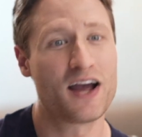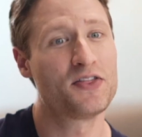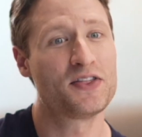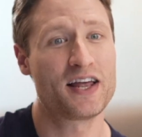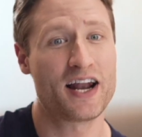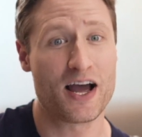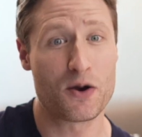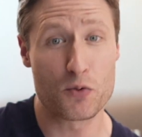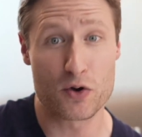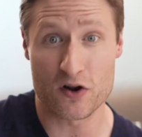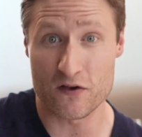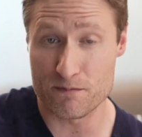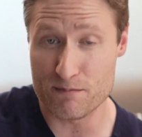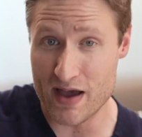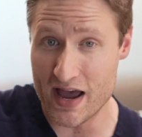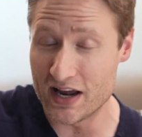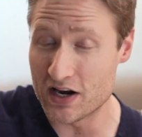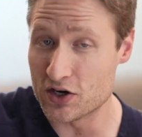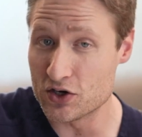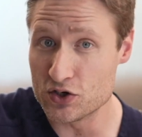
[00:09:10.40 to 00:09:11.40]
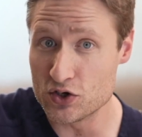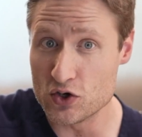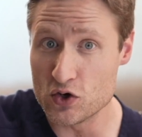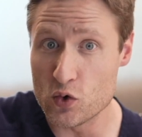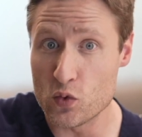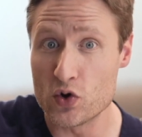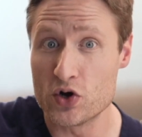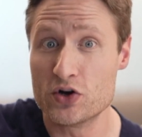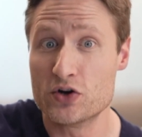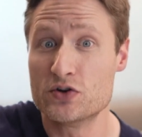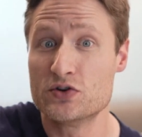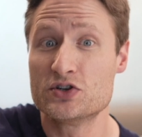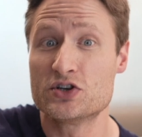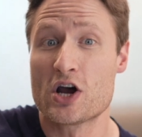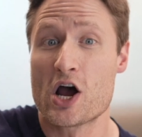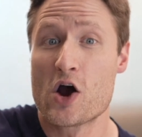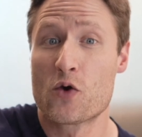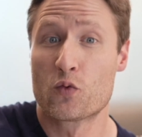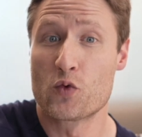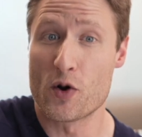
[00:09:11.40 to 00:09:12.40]
And then I would have made a new
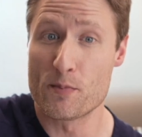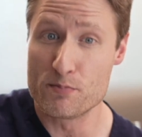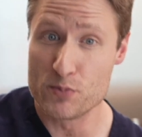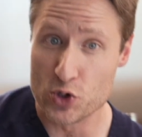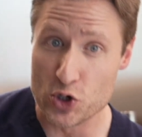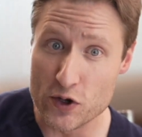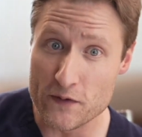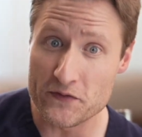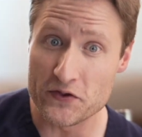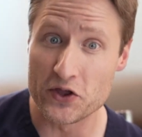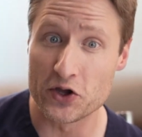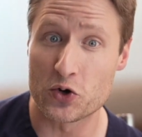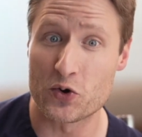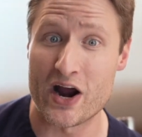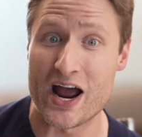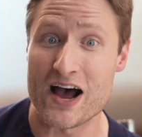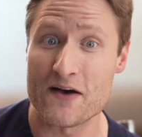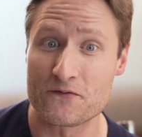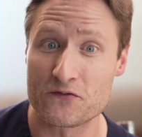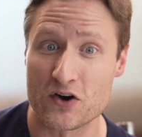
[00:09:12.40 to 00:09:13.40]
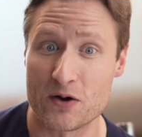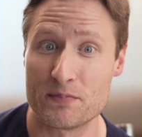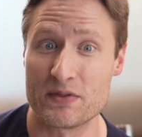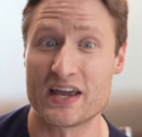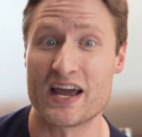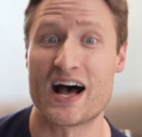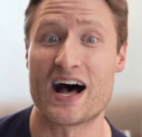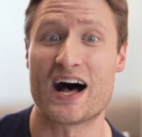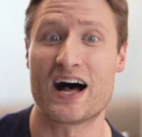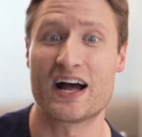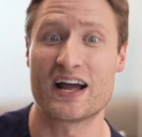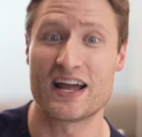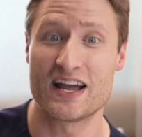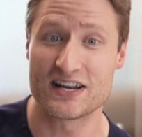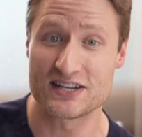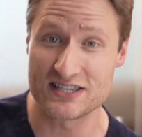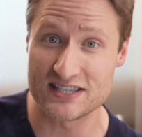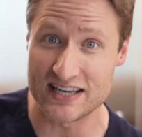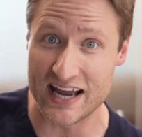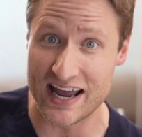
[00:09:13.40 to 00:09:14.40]
wound, removed the graft from the eye,
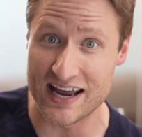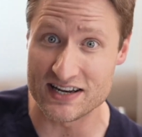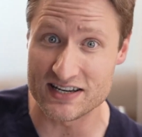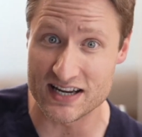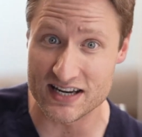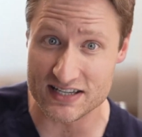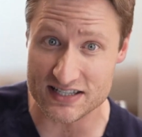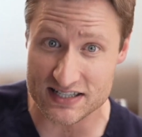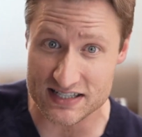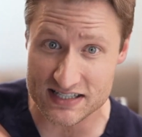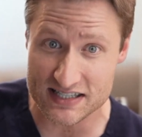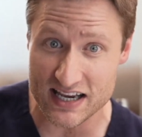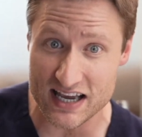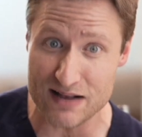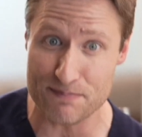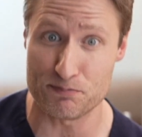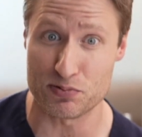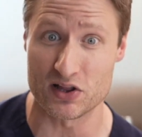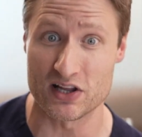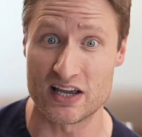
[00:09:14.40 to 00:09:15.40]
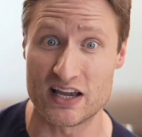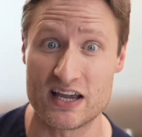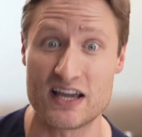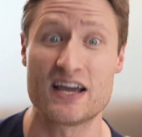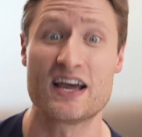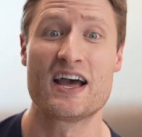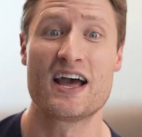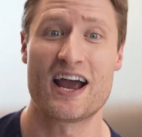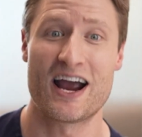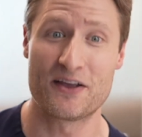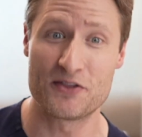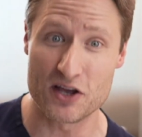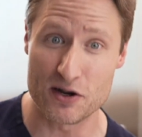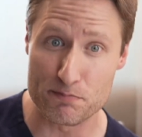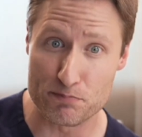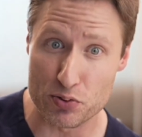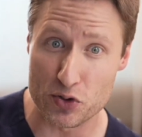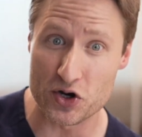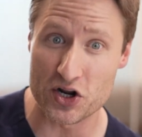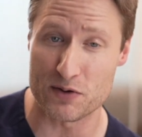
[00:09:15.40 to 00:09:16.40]
stained it deeply, and then
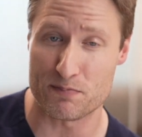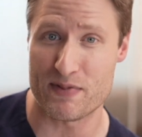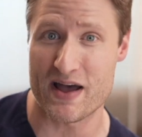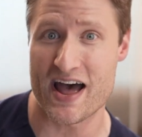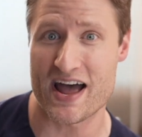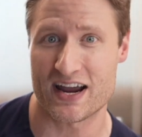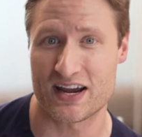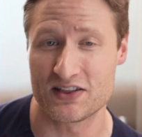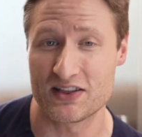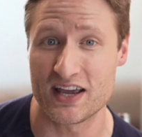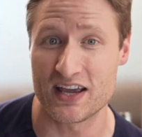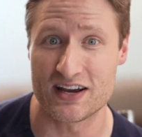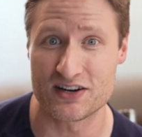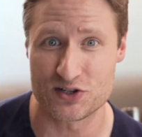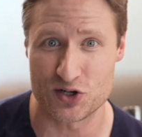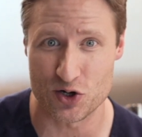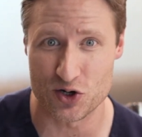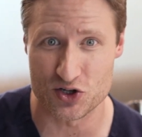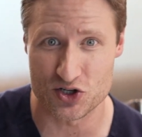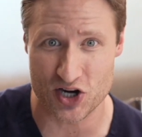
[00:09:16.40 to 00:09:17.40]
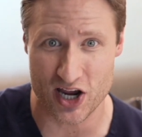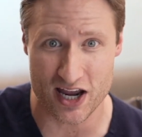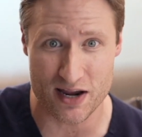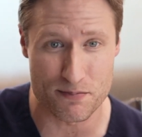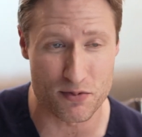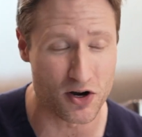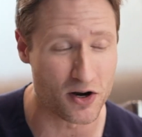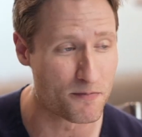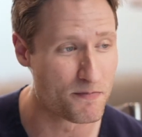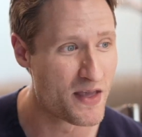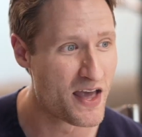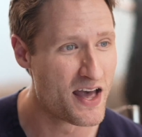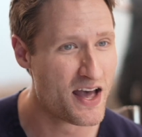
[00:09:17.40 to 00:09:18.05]
put it back in the anterior chamber.